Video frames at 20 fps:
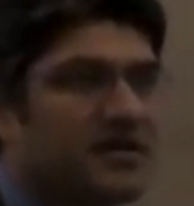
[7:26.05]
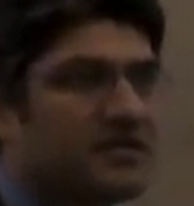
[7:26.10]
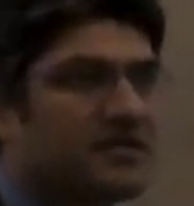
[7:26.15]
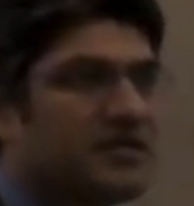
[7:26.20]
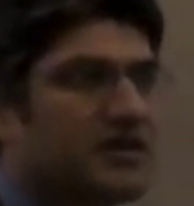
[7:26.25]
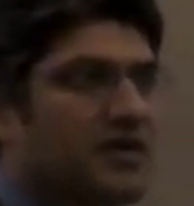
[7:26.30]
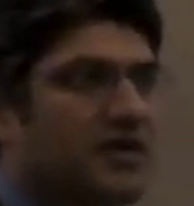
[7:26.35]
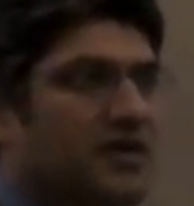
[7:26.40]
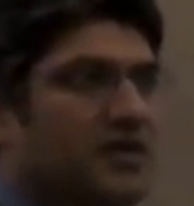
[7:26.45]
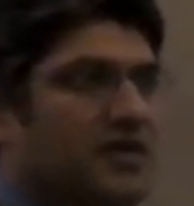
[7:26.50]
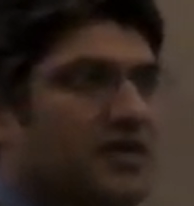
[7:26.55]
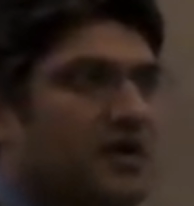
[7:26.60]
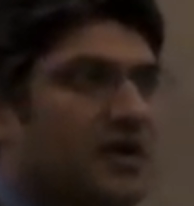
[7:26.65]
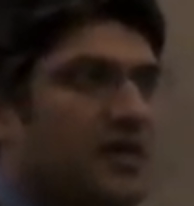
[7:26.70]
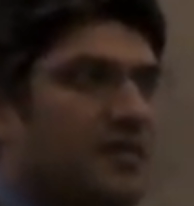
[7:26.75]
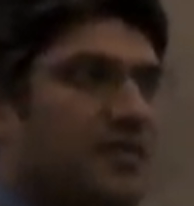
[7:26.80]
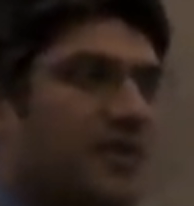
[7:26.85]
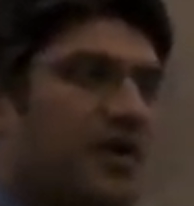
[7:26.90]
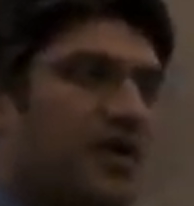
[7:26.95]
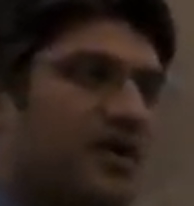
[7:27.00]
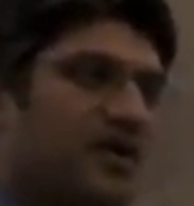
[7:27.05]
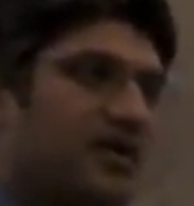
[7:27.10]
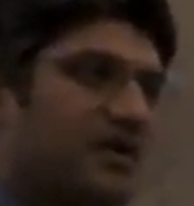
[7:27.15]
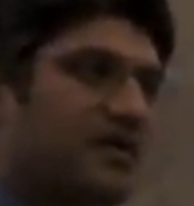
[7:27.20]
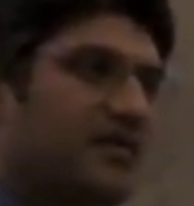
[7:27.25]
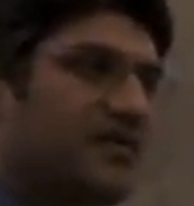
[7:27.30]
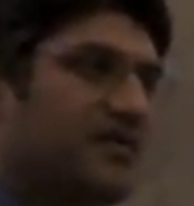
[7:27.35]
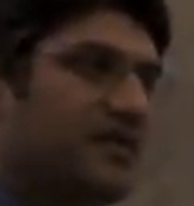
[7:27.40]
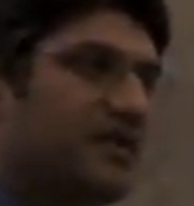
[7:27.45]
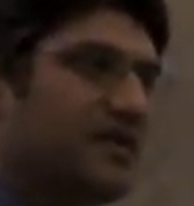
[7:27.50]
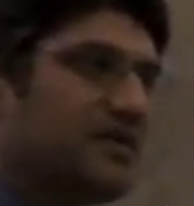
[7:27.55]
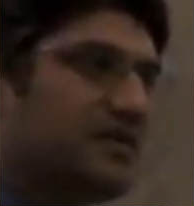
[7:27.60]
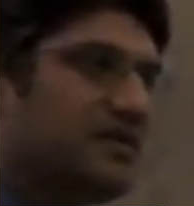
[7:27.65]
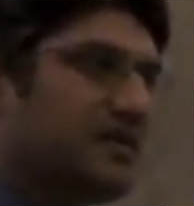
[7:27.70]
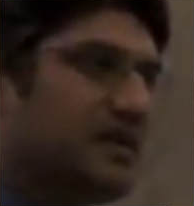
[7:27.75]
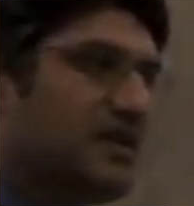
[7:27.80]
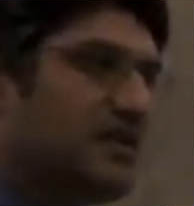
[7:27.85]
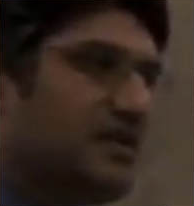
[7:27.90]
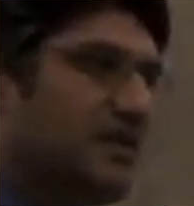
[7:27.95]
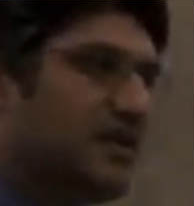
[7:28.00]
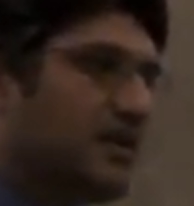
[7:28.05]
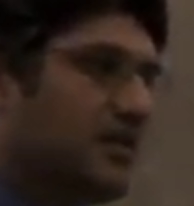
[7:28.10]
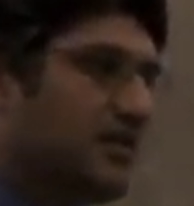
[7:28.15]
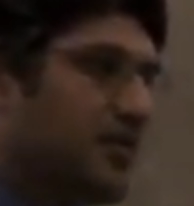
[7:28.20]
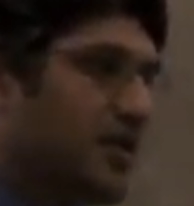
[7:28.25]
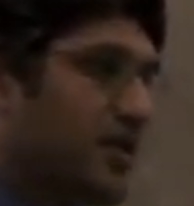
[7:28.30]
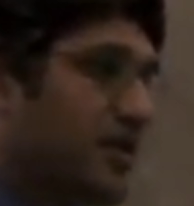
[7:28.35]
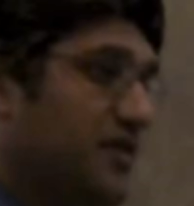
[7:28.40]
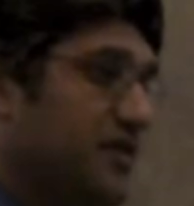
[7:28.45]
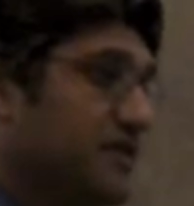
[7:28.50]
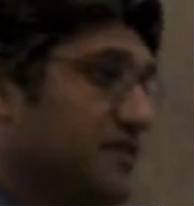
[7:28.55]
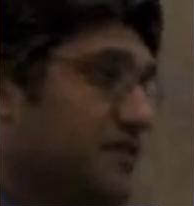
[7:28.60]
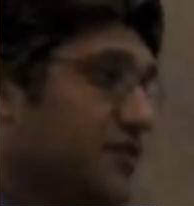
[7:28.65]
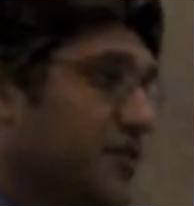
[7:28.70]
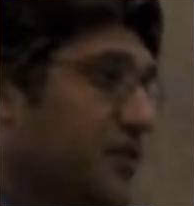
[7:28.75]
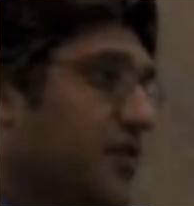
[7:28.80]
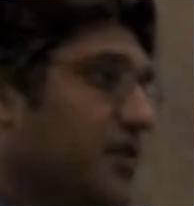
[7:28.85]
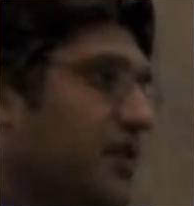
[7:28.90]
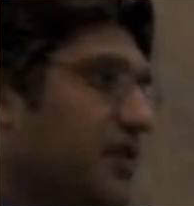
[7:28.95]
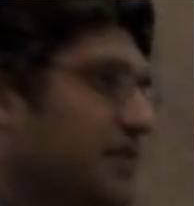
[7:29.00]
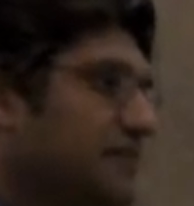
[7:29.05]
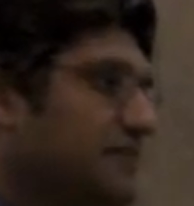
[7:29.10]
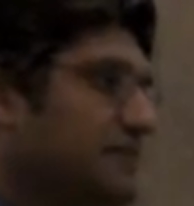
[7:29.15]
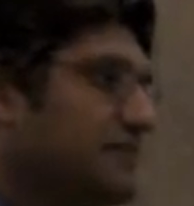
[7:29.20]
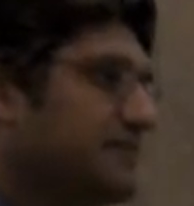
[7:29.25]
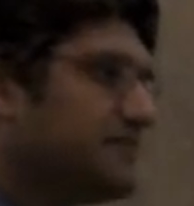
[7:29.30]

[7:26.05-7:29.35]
So part of this part of this forum,